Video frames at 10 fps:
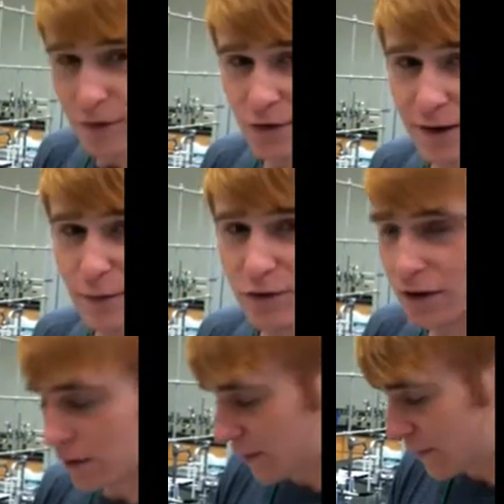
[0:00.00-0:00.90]
it travels
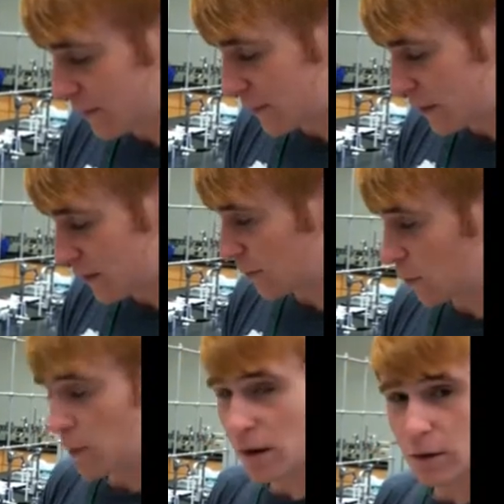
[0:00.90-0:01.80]
up, the more
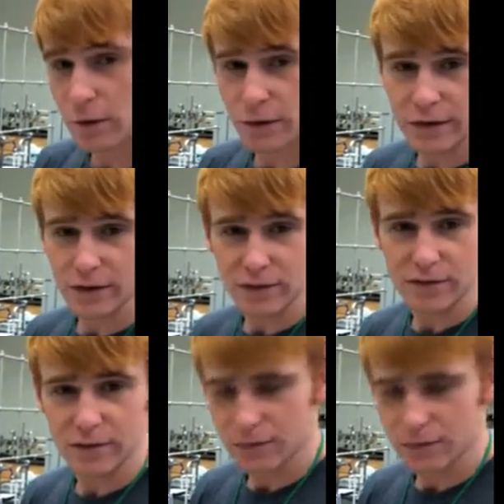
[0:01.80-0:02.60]
polar it is.